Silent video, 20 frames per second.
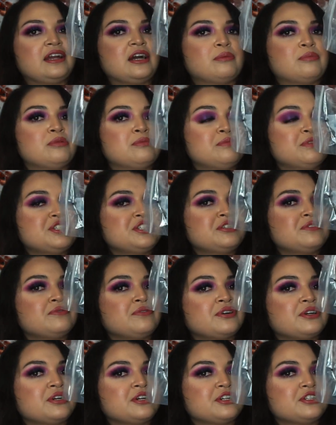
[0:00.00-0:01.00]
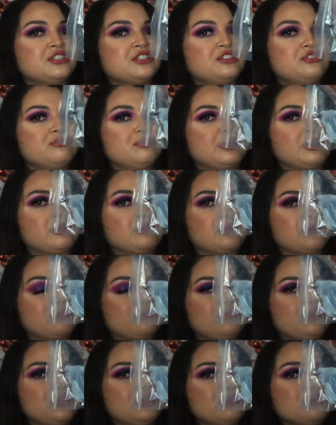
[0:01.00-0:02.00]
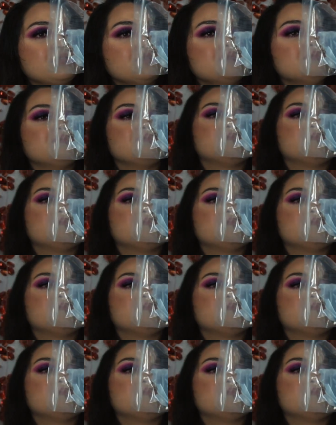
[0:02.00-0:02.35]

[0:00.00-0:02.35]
got permission for her to do a review